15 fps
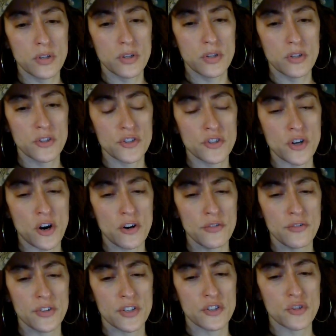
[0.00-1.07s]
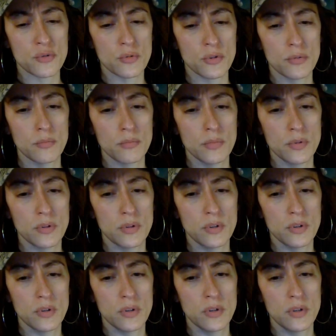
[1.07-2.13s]
Starfish room.
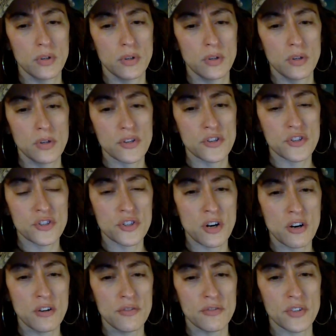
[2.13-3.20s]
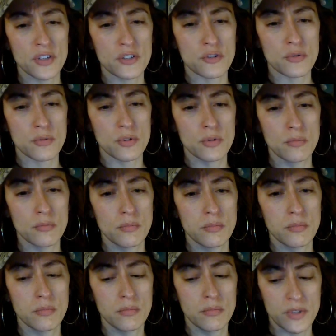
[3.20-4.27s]
Starfish room?
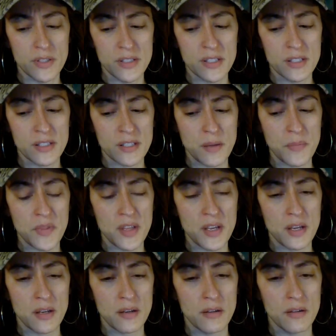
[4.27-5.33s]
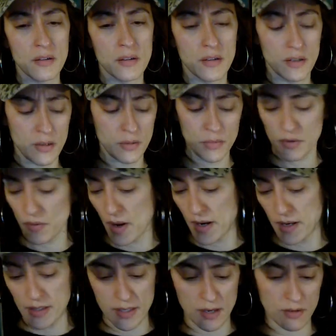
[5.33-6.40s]
Is this something? I'm gonna write it
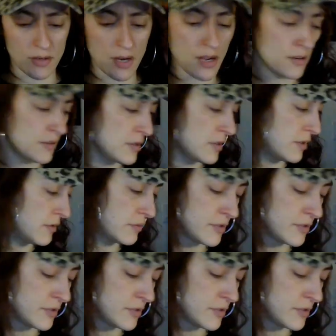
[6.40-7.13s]
down. I don't know.